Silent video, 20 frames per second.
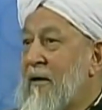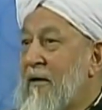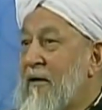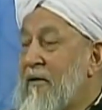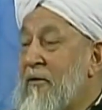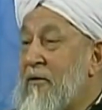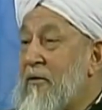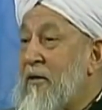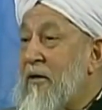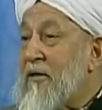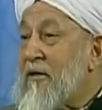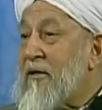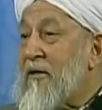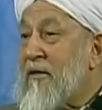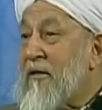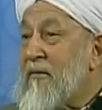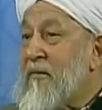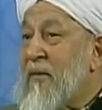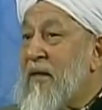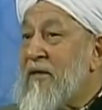It's just
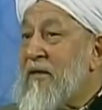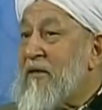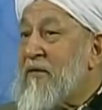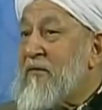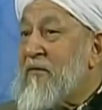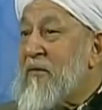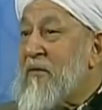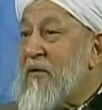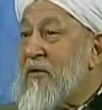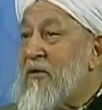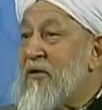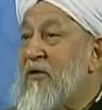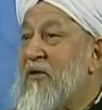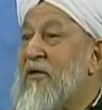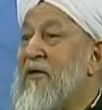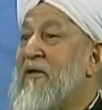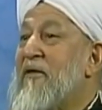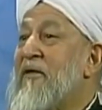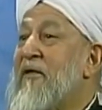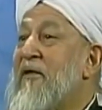a message from the
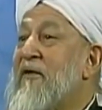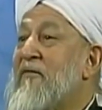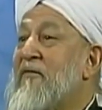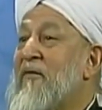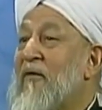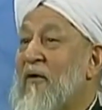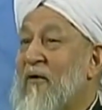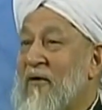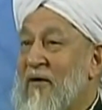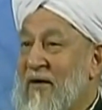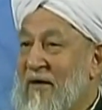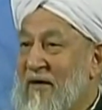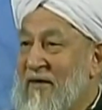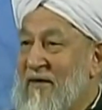gene they're following.